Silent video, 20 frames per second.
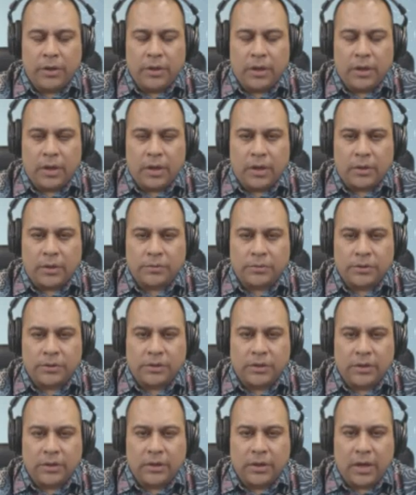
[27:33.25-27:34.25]
We are
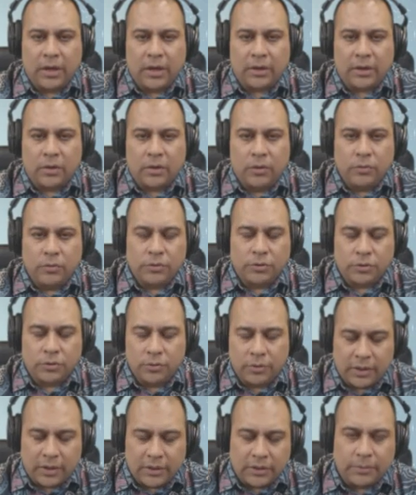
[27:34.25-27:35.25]
sitting at close to
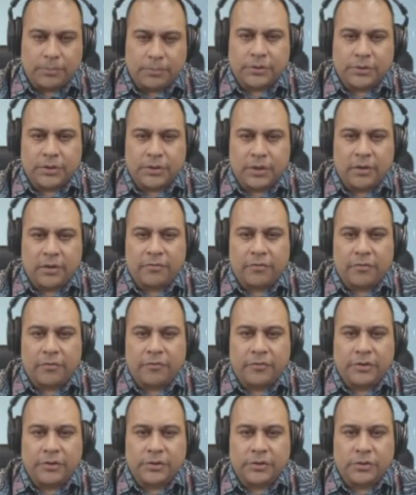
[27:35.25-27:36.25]
90% for
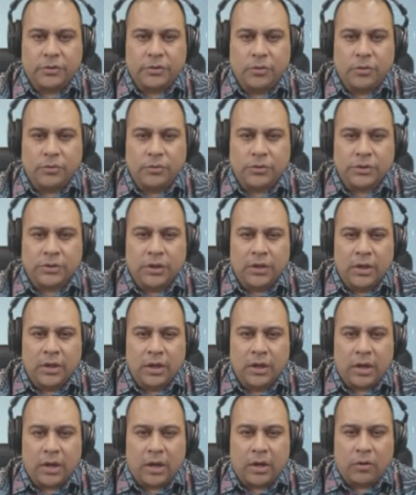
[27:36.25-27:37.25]
first dose.
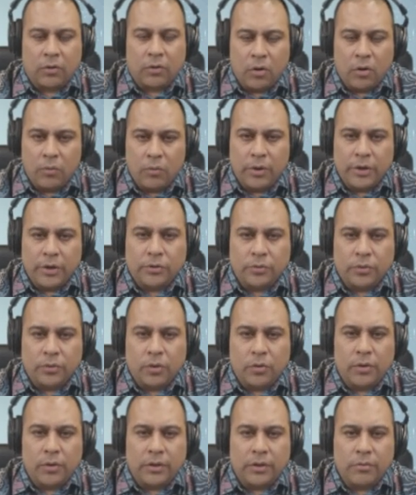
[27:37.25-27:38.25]
A long way to
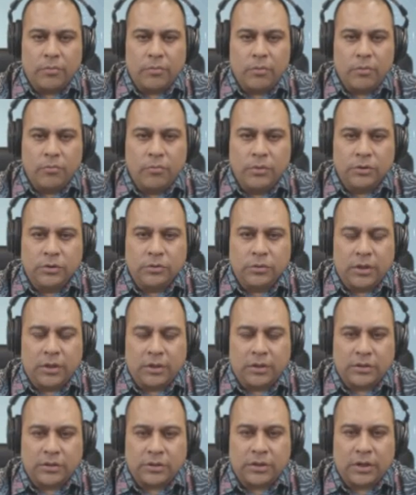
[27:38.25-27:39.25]
go at the moment to
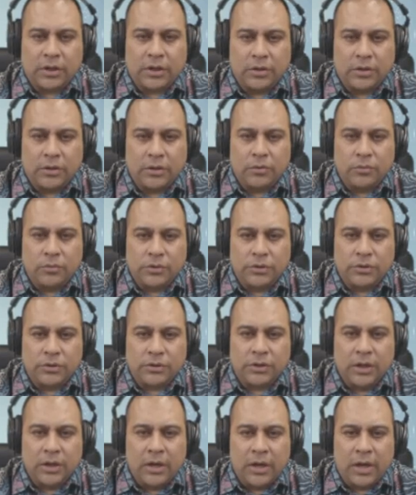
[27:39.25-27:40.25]
get the second
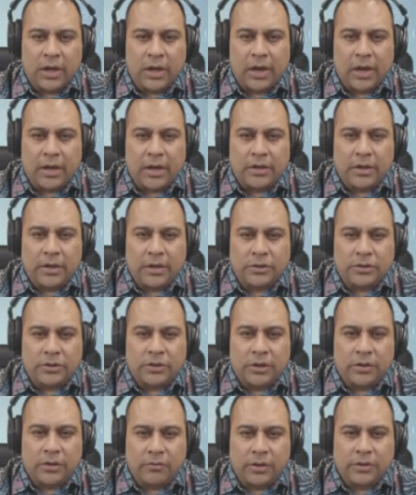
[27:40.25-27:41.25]
doses, and
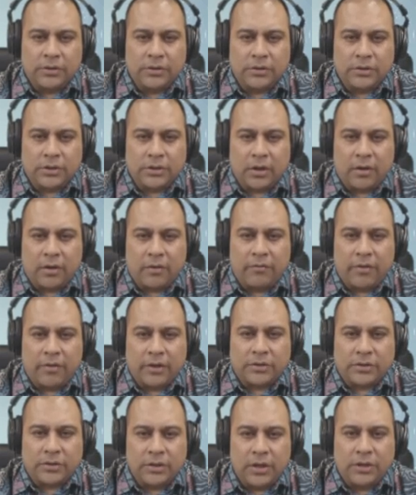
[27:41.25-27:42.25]
children's
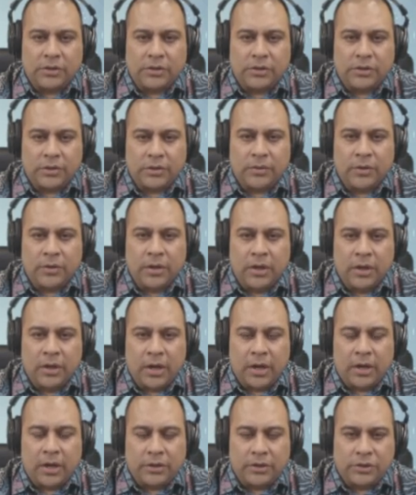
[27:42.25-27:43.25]
vaccination
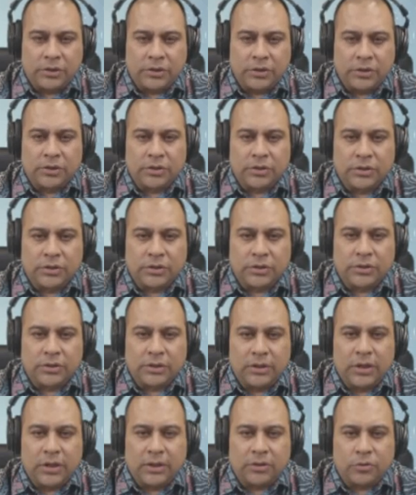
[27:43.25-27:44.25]
decisions
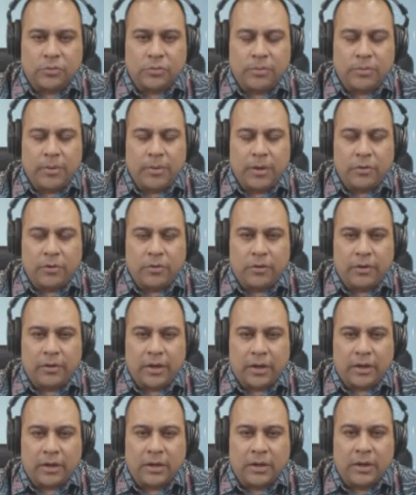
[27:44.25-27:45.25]
yet to be made on
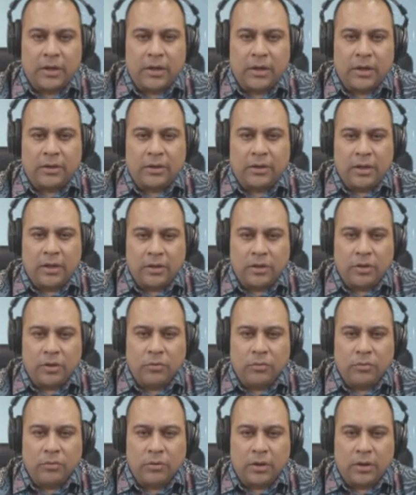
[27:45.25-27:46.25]
that. Thank
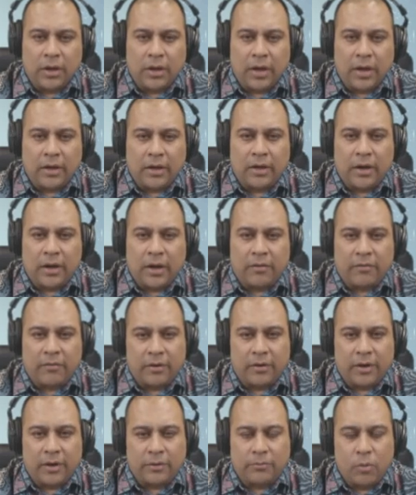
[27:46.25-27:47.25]
you, and have a
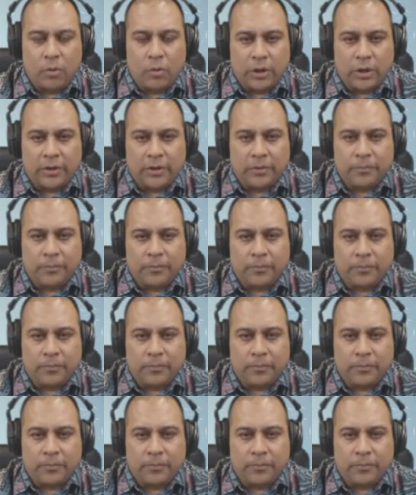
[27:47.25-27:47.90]
great morning.